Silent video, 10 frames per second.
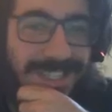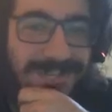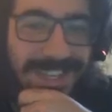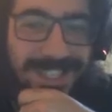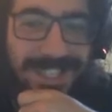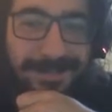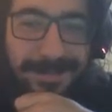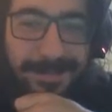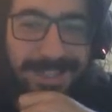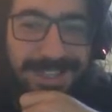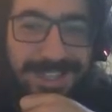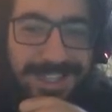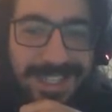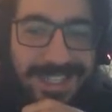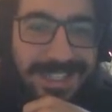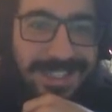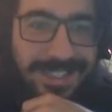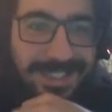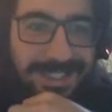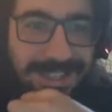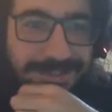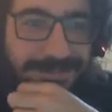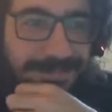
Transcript: some matchups, but that's, you know,